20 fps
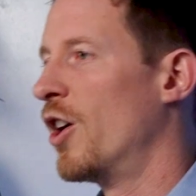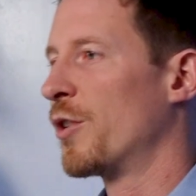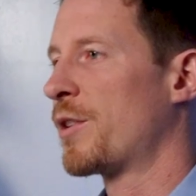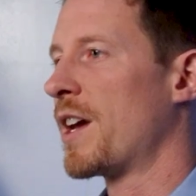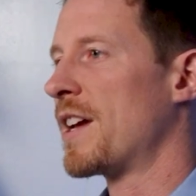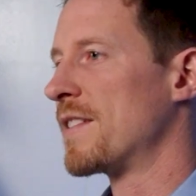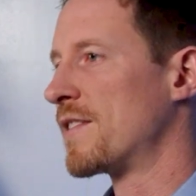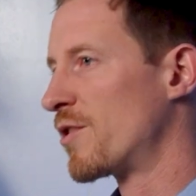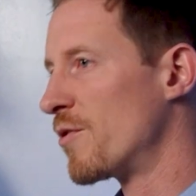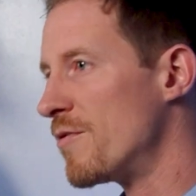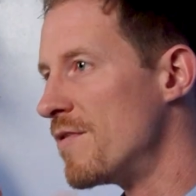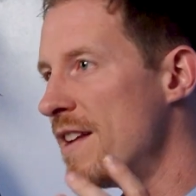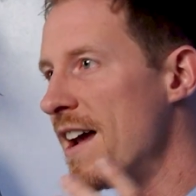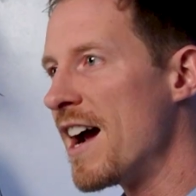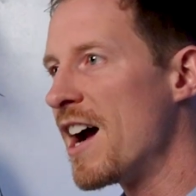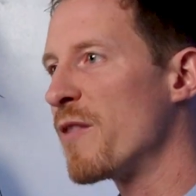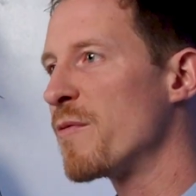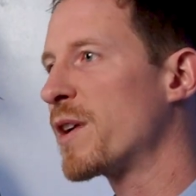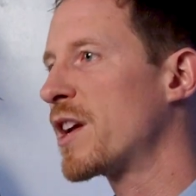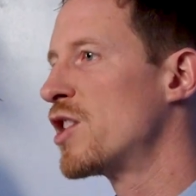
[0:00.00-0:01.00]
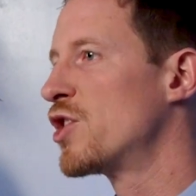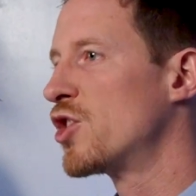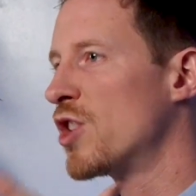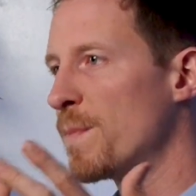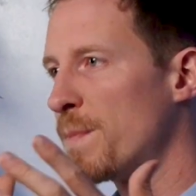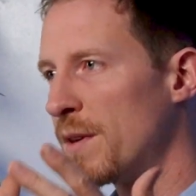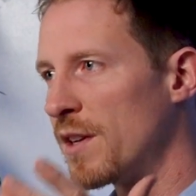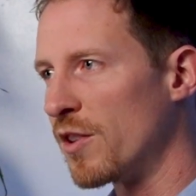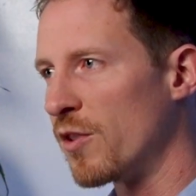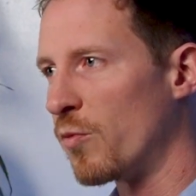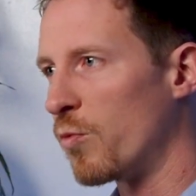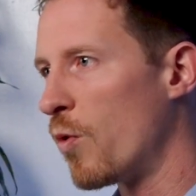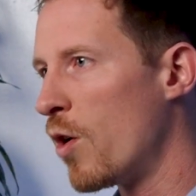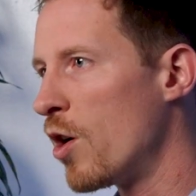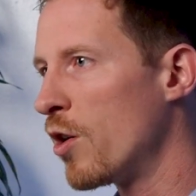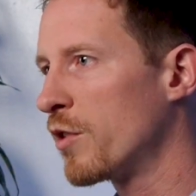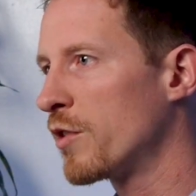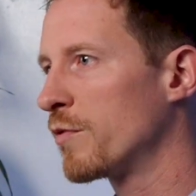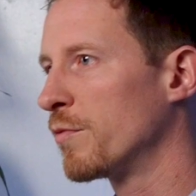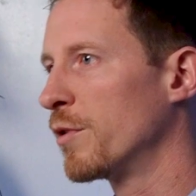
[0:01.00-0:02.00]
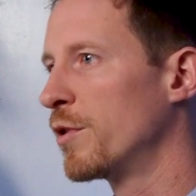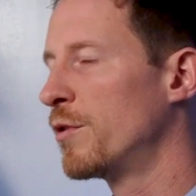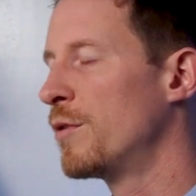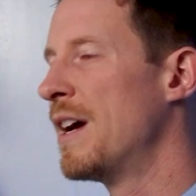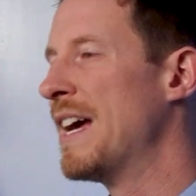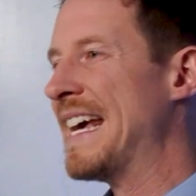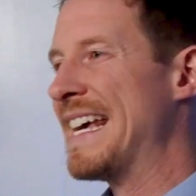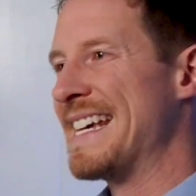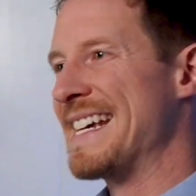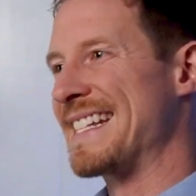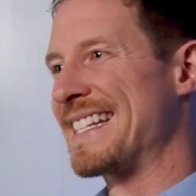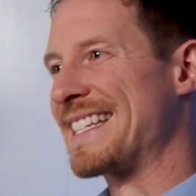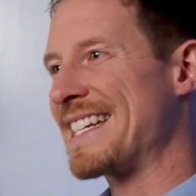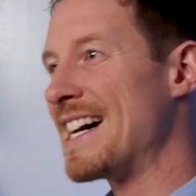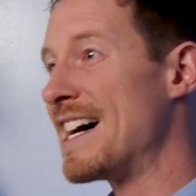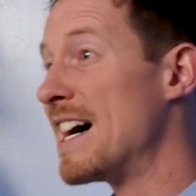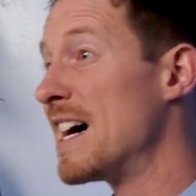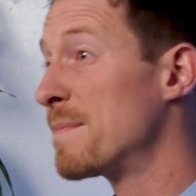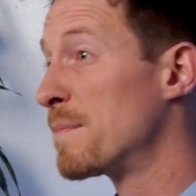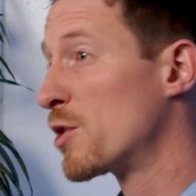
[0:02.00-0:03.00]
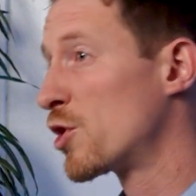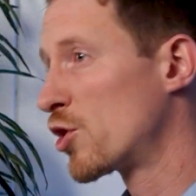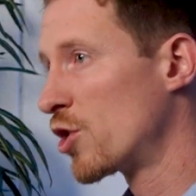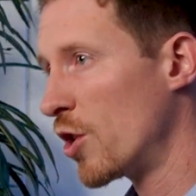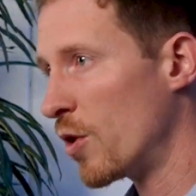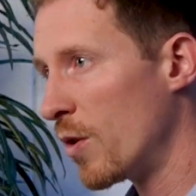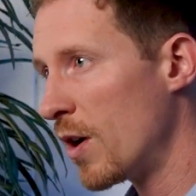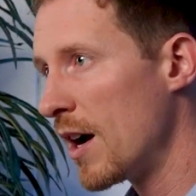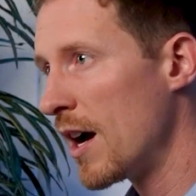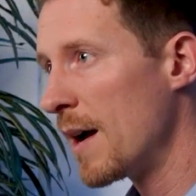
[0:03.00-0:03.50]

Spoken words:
Okay, so now we can jump into the walkthrough. It's time to show